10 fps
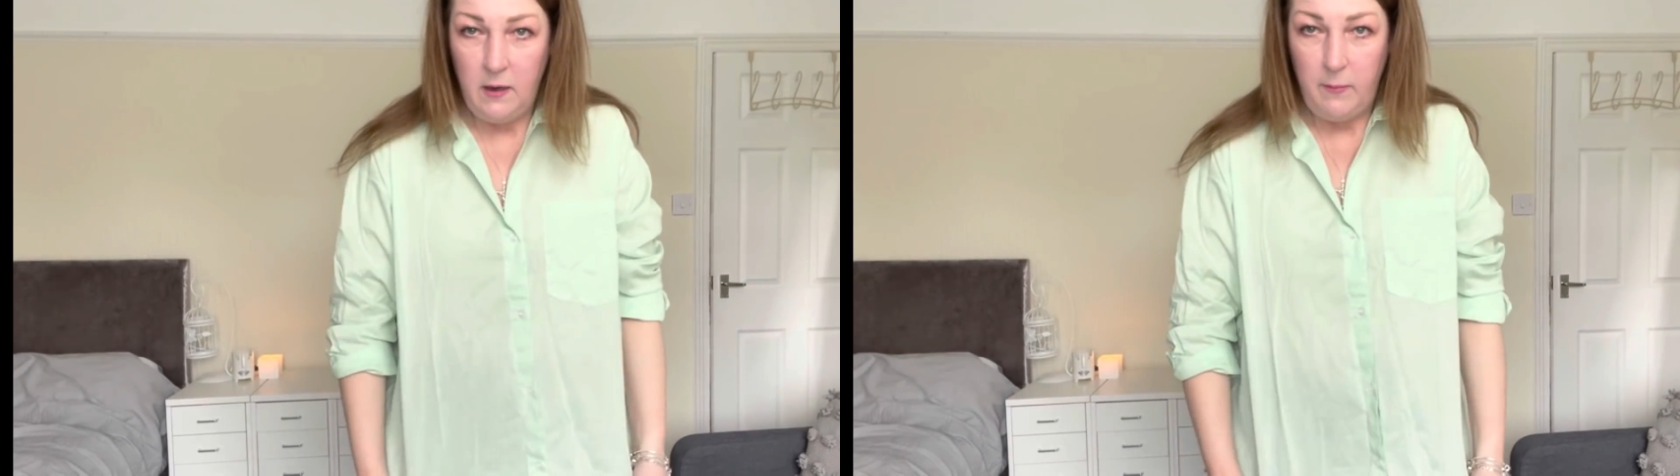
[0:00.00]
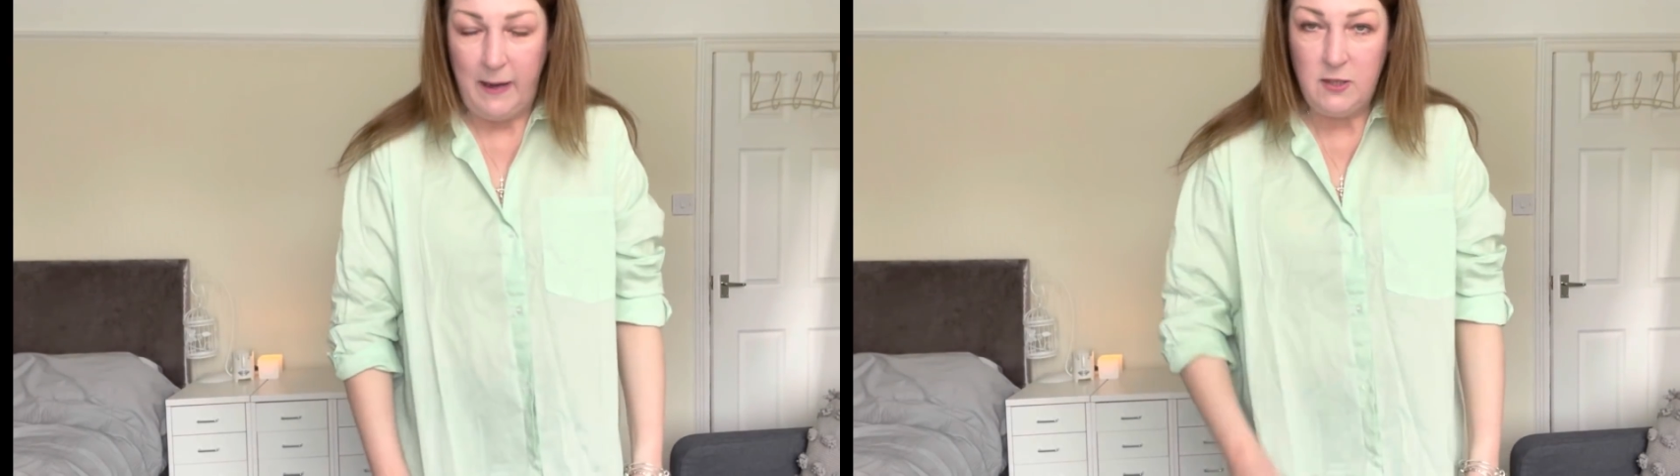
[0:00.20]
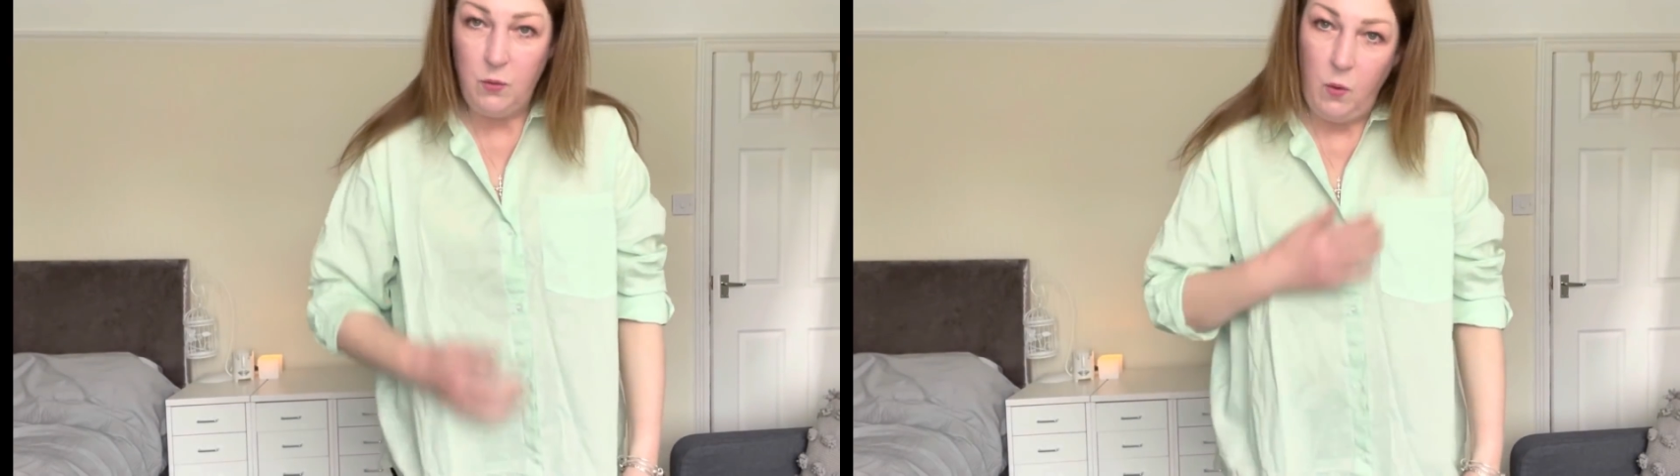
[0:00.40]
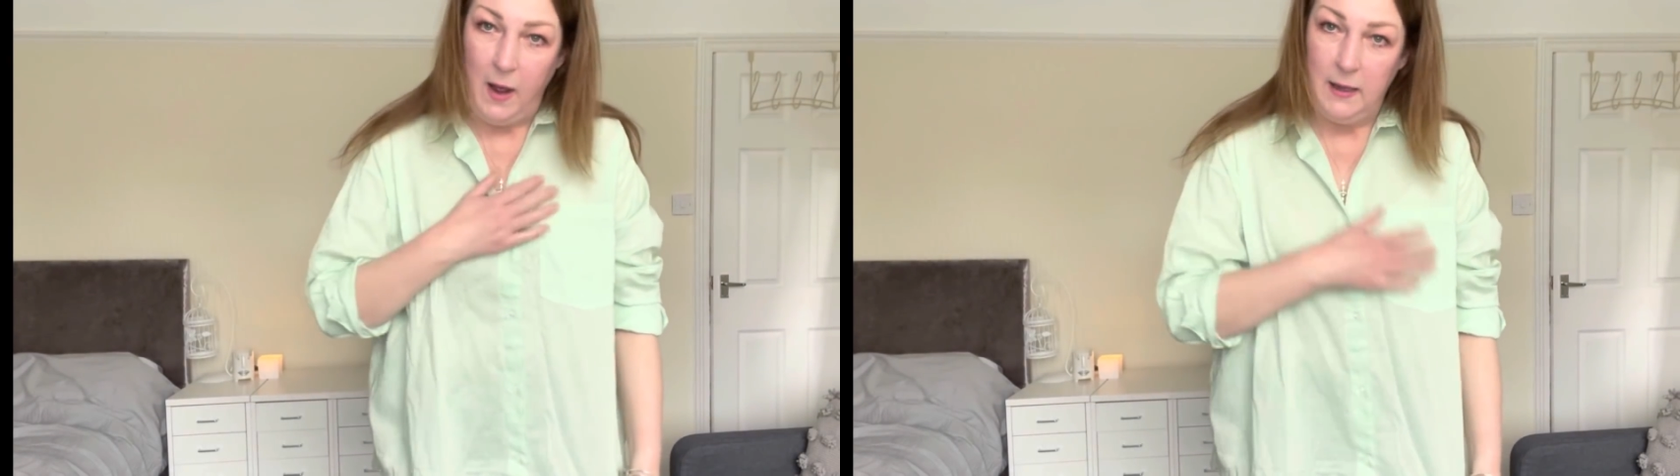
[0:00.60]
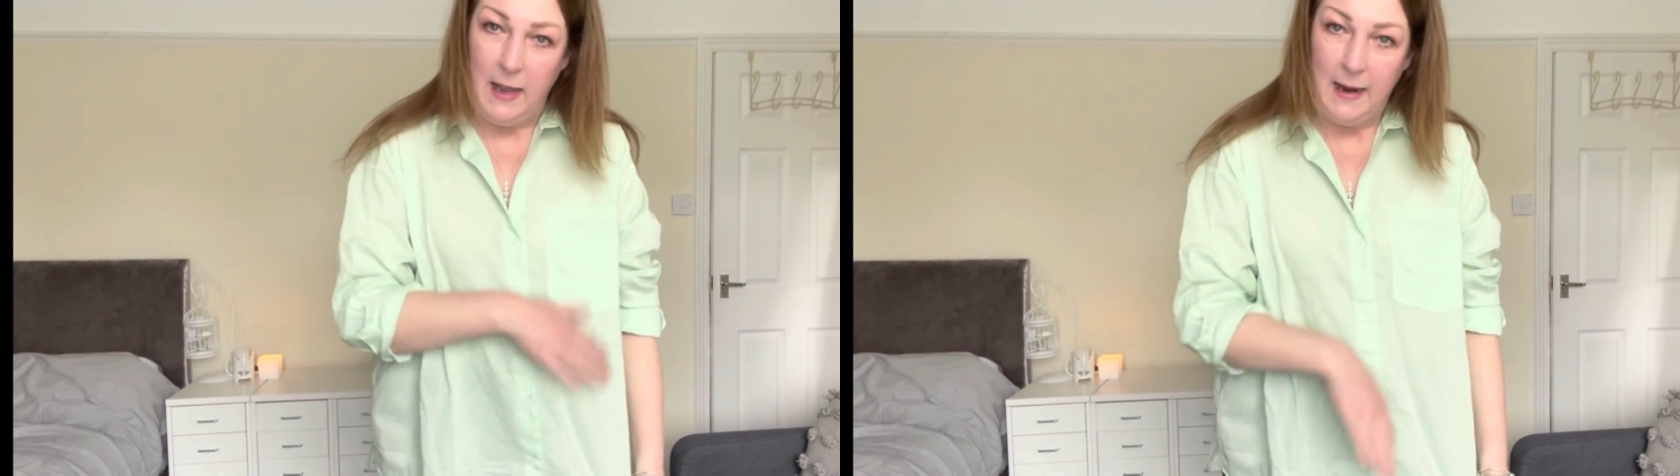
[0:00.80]
But I do
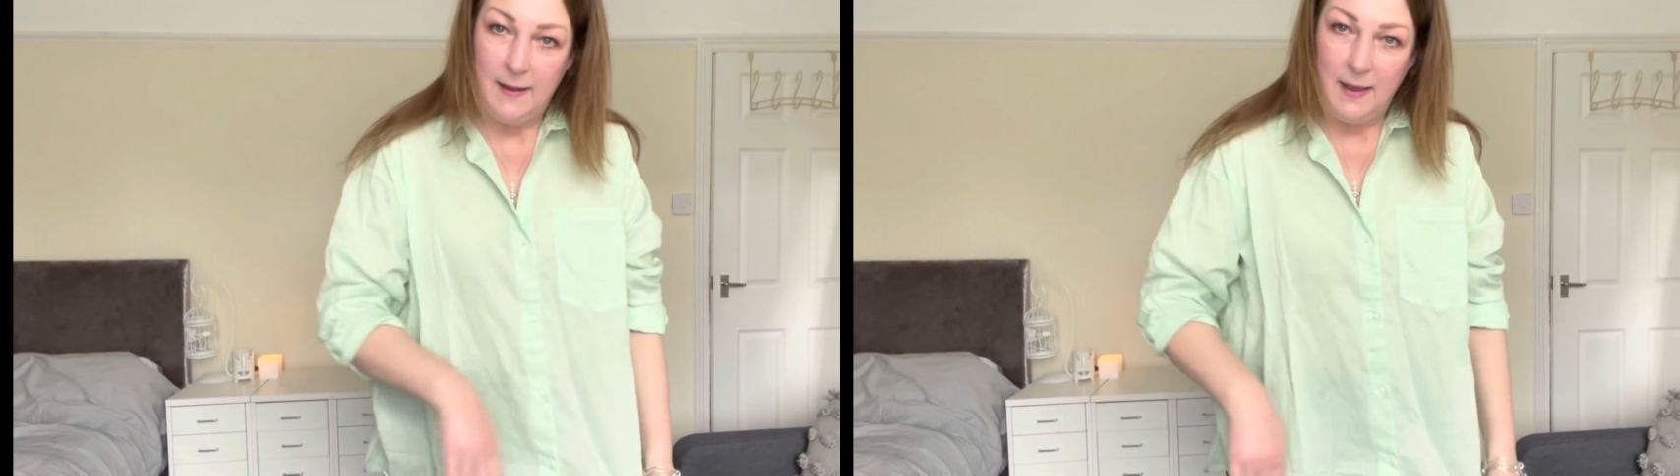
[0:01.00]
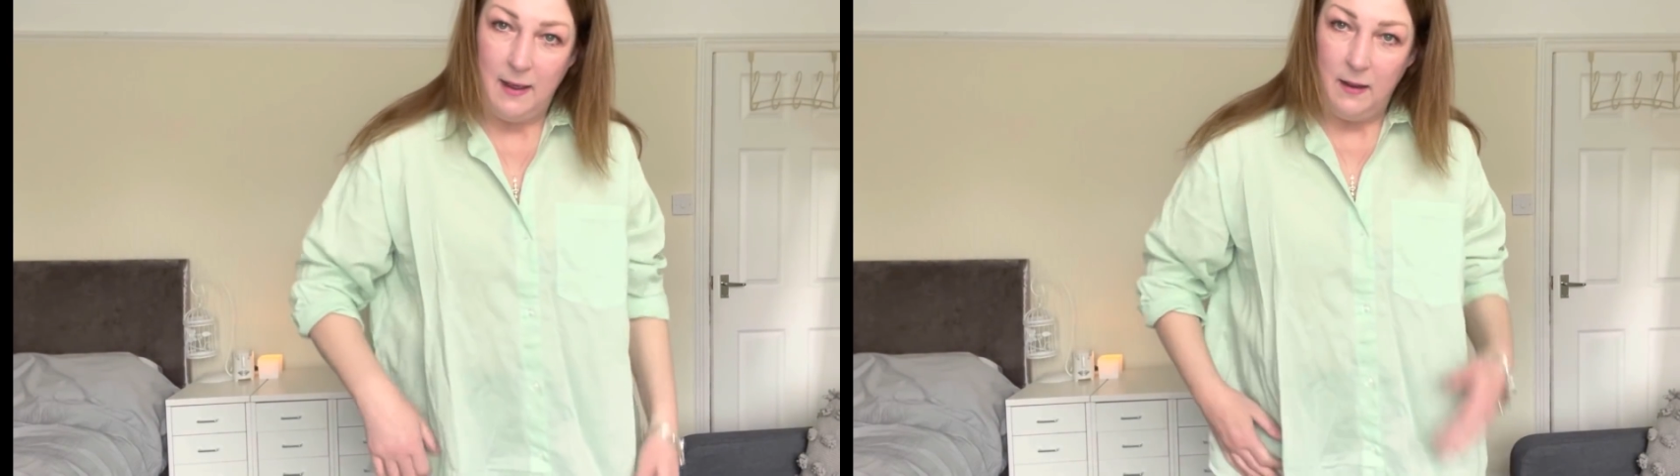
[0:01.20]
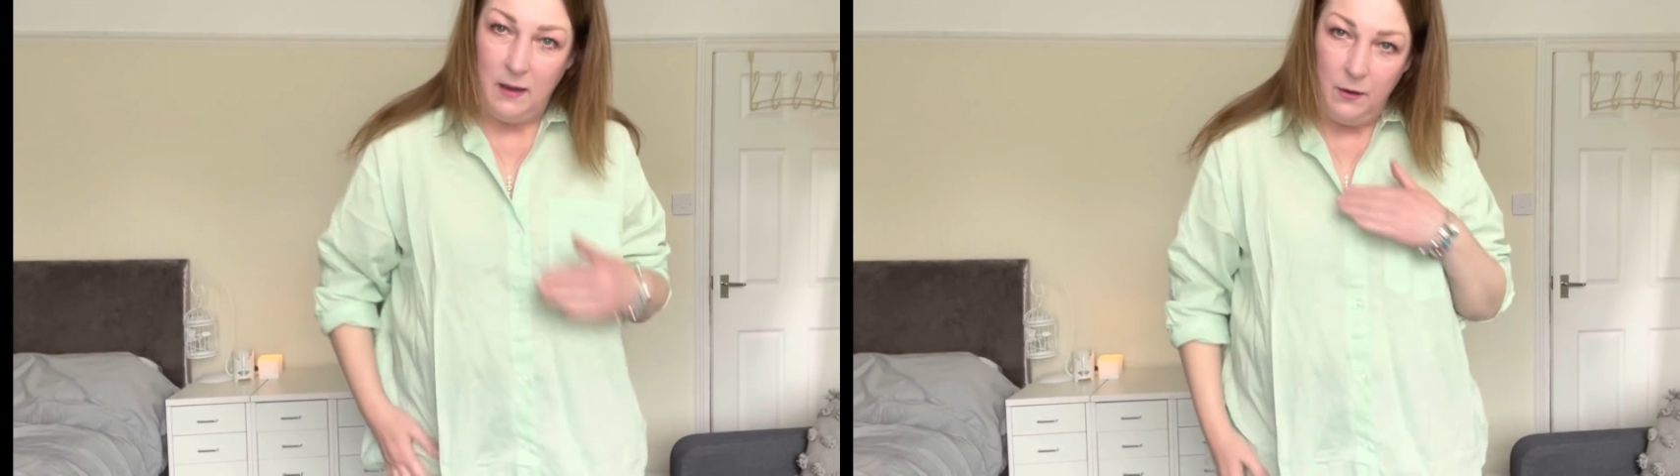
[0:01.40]
quite like it.